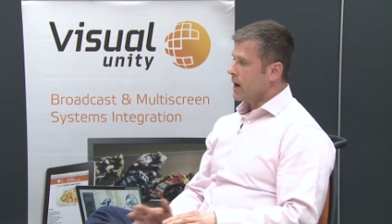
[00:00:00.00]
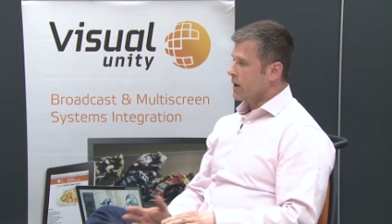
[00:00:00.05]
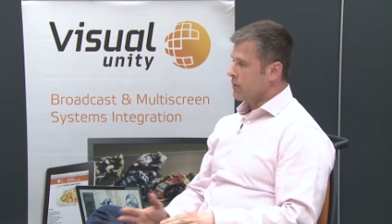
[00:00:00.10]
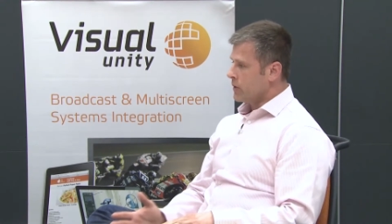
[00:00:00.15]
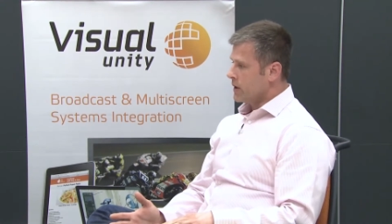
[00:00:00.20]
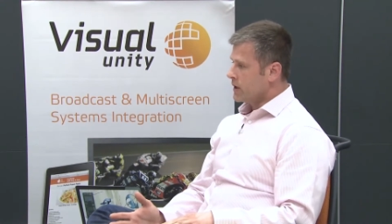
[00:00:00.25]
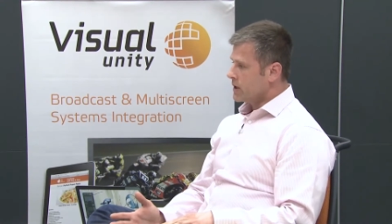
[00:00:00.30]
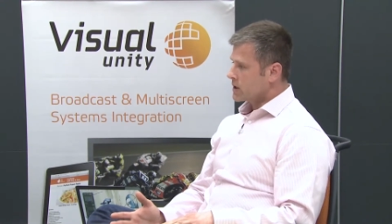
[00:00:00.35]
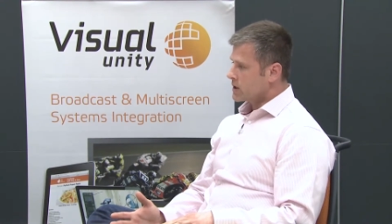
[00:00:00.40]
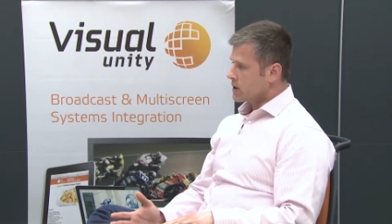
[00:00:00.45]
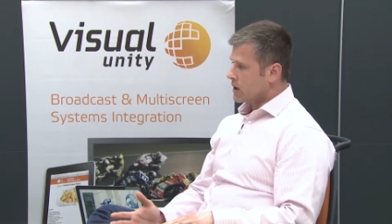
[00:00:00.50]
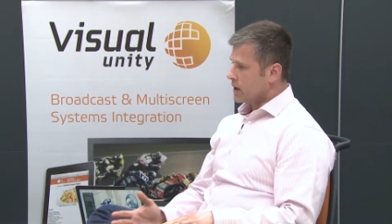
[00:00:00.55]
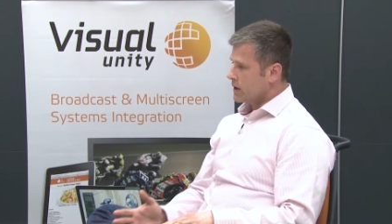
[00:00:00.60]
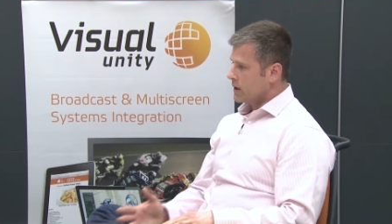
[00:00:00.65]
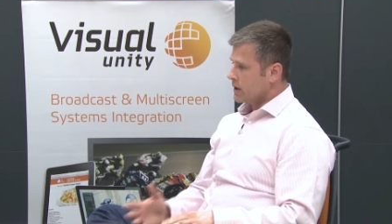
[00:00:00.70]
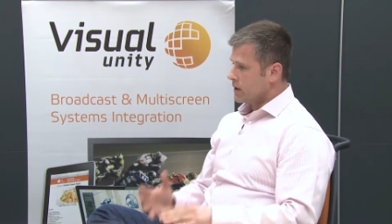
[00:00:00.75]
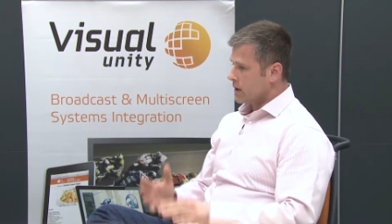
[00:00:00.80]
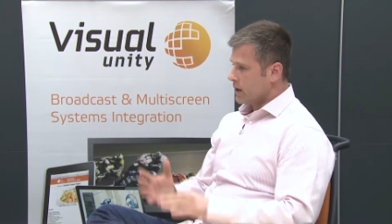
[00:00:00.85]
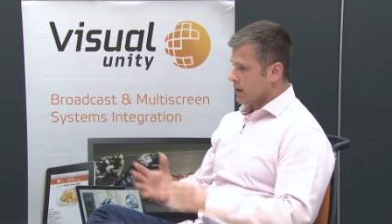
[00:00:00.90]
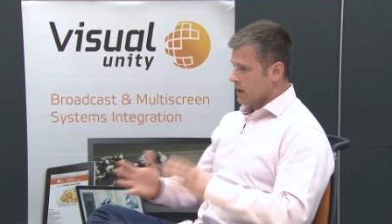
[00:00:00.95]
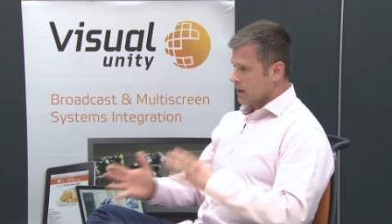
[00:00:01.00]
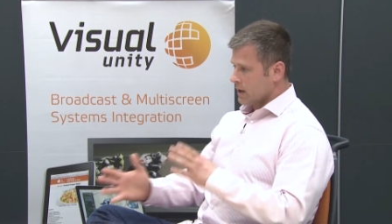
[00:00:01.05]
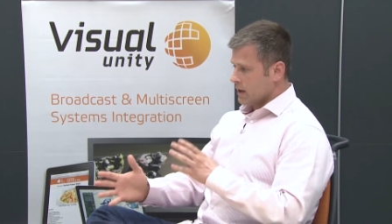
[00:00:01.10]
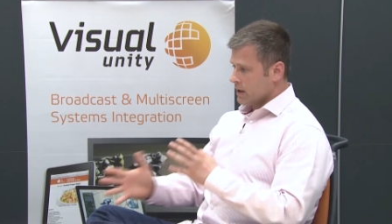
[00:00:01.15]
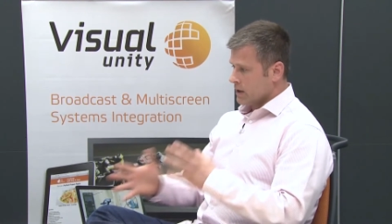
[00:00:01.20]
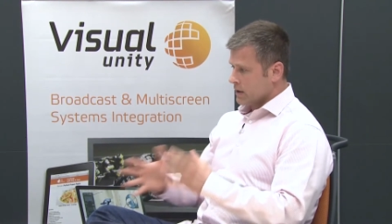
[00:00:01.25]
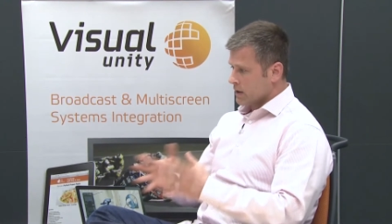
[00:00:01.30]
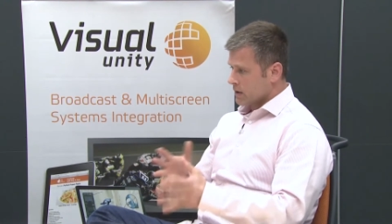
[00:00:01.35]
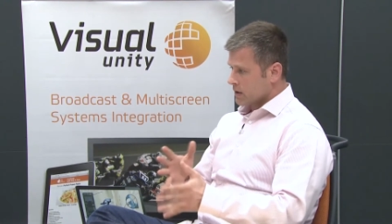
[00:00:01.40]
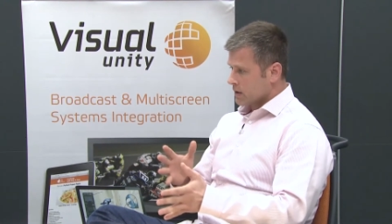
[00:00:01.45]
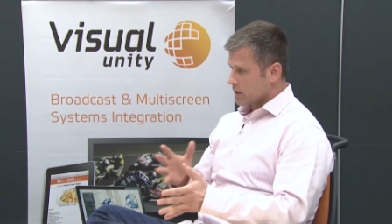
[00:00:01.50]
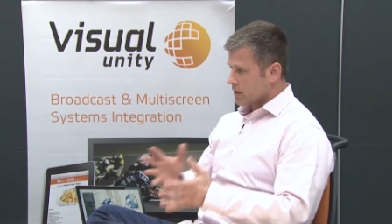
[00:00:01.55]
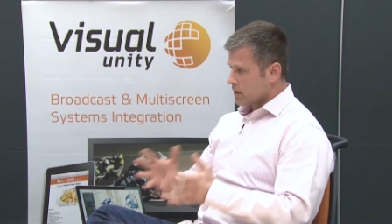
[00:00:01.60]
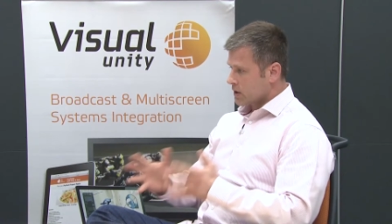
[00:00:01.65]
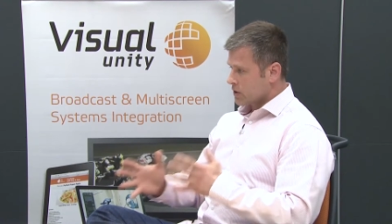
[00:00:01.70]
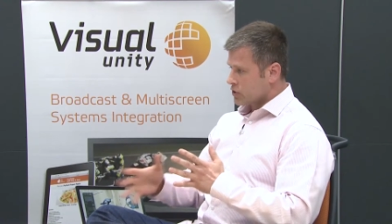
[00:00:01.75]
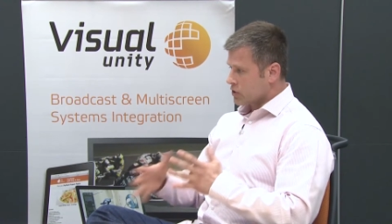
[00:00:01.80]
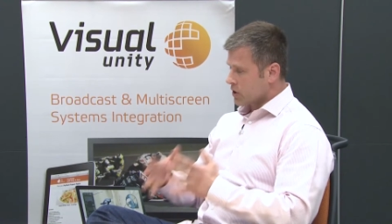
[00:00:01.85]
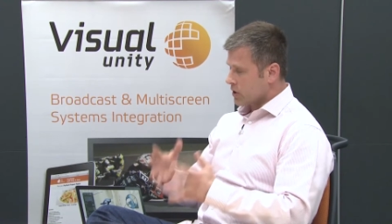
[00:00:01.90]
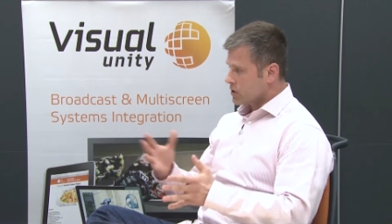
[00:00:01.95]
And we decided in
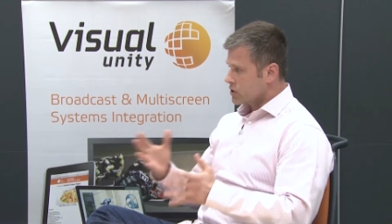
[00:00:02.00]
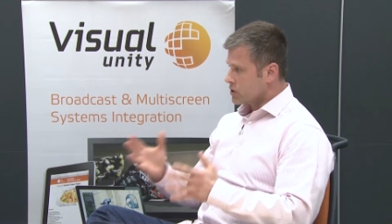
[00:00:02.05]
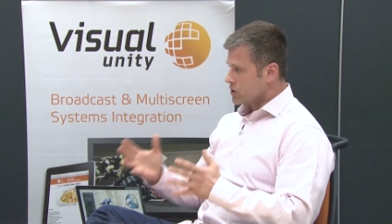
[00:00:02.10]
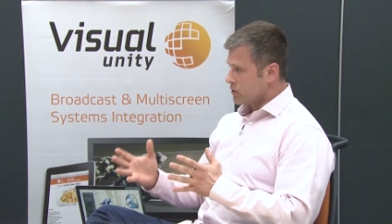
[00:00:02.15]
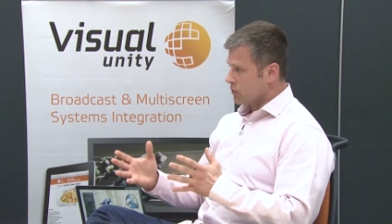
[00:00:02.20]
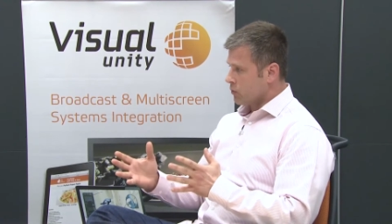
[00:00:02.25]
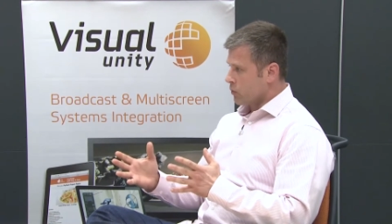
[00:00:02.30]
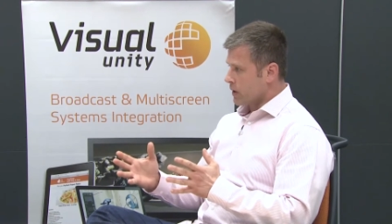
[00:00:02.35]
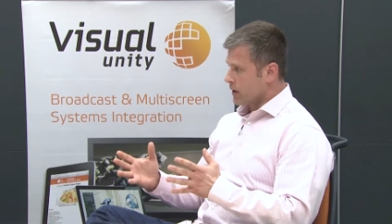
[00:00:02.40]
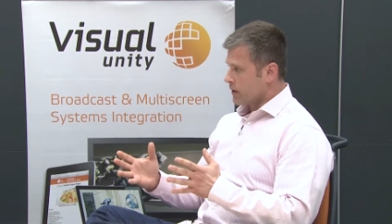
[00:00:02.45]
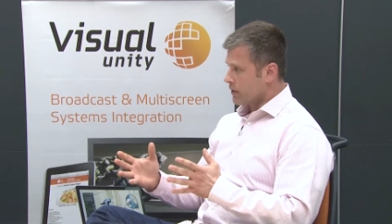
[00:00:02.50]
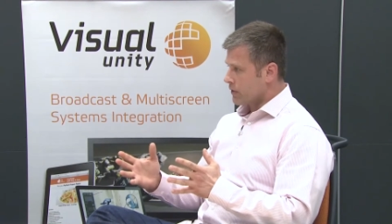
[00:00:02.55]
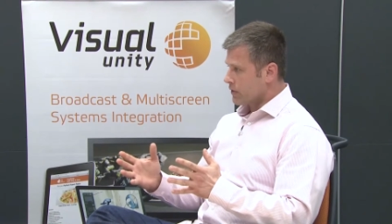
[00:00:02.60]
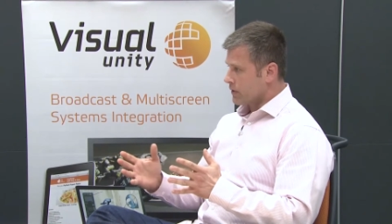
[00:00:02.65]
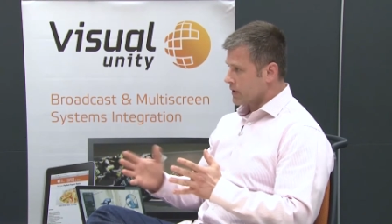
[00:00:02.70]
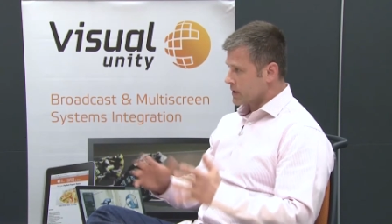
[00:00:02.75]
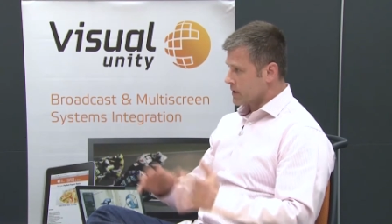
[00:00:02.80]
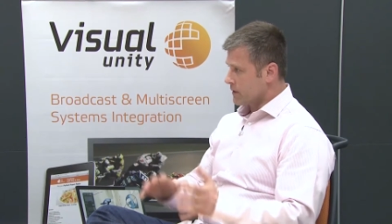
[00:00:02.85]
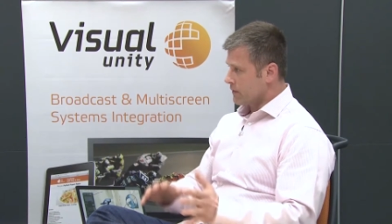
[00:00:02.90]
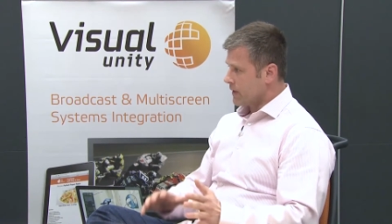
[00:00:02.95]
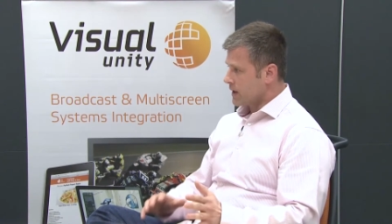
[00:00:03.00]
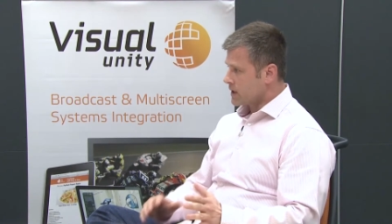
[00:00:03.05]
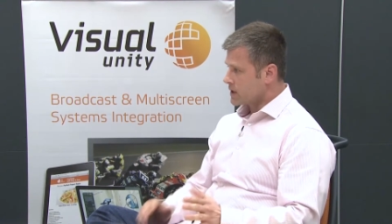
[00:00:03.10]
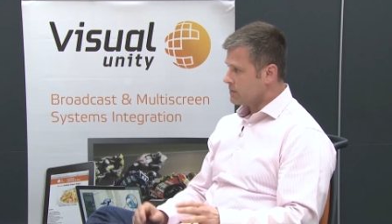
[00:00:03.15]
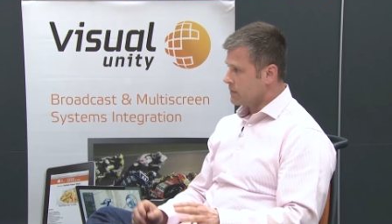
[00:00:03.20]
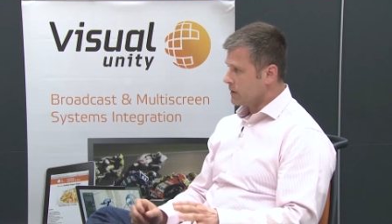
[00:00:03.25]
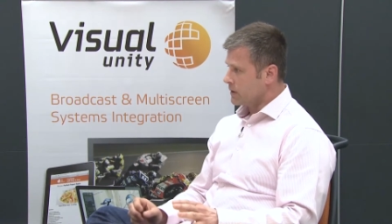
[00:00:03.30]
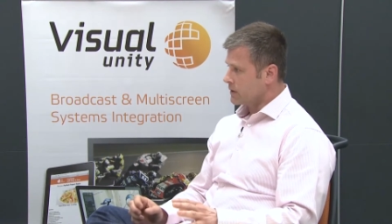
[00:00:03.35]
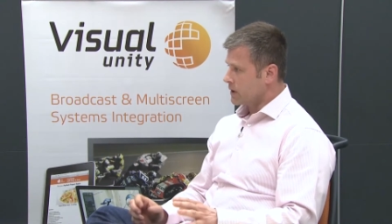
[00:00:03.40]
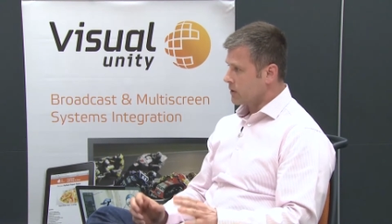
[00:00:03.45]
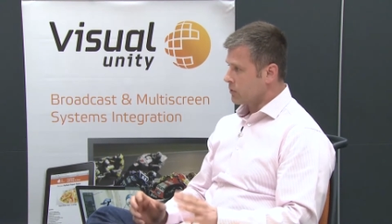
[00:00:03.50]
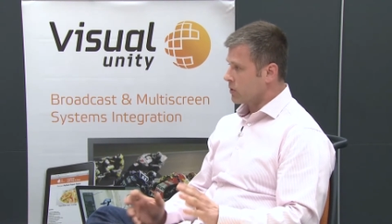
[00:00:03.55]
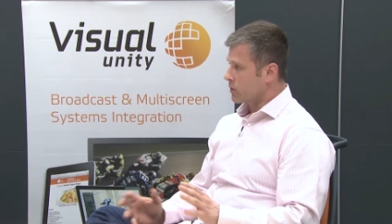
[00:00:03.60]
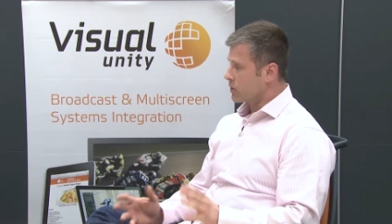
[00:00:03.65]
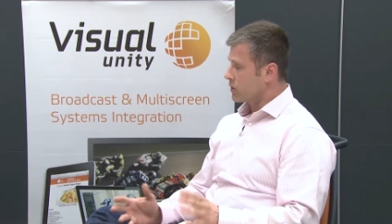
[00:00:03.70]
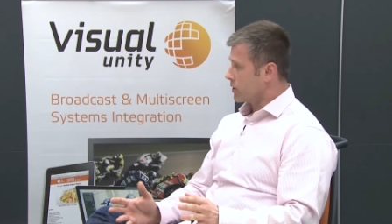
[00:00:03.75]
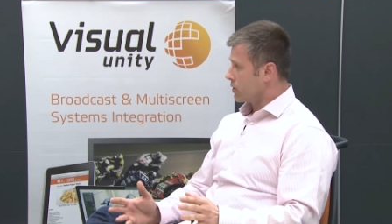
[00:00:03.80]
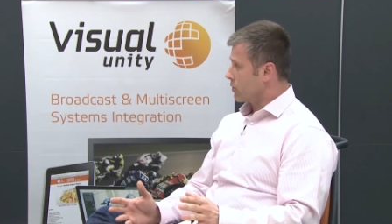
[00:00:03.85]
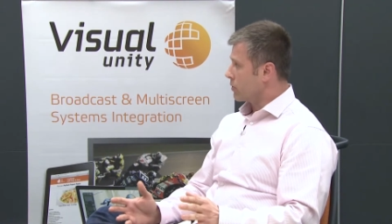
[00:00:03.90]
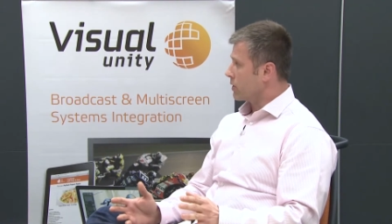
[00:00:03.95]
conjunction with this investment that
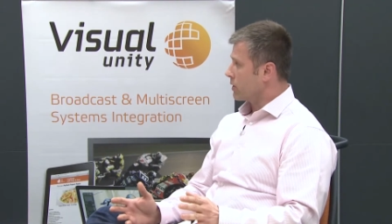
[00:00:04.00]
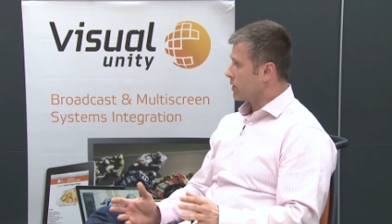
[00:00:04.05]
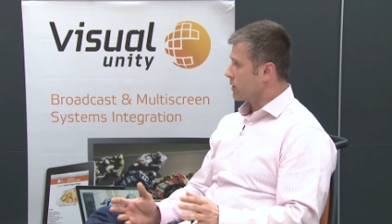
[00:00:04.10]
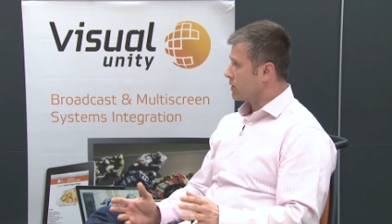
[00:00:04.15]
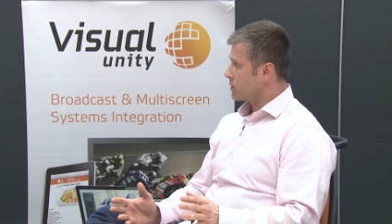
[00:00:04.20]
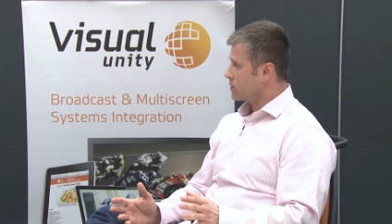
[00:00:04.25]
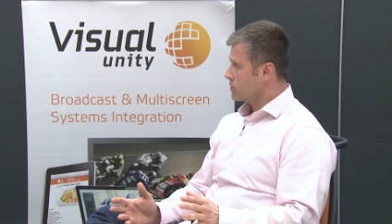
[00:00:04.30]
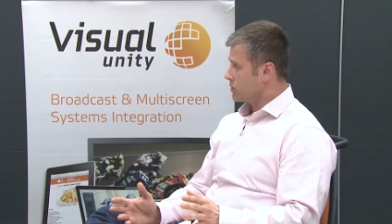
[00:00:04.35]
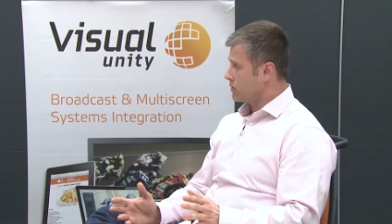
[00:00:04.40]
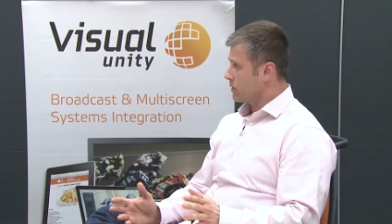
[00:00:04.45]
we were going to go